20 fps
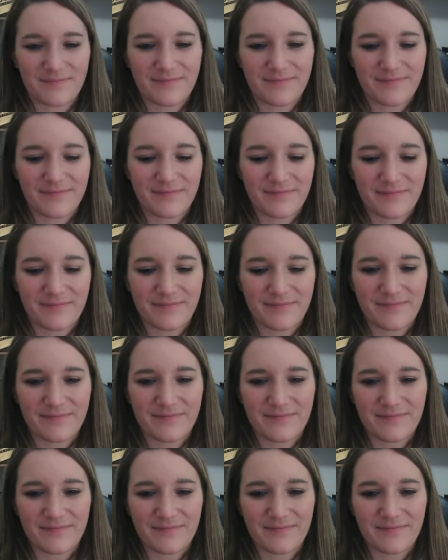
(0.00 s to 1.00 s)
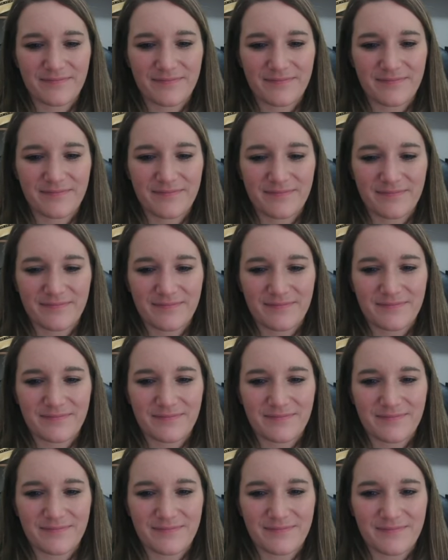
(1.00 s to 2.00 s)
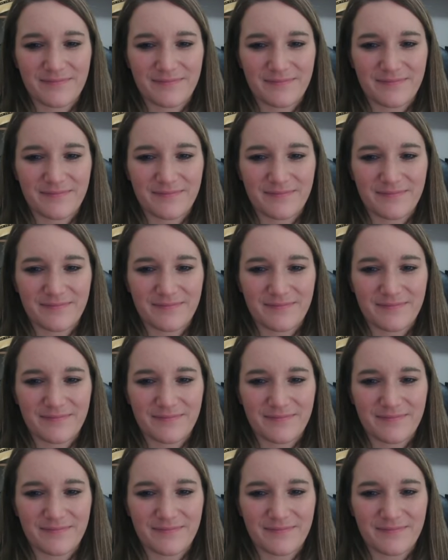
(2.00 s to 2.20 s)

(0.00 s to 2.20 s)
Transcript: No words are spoken by the person on screen.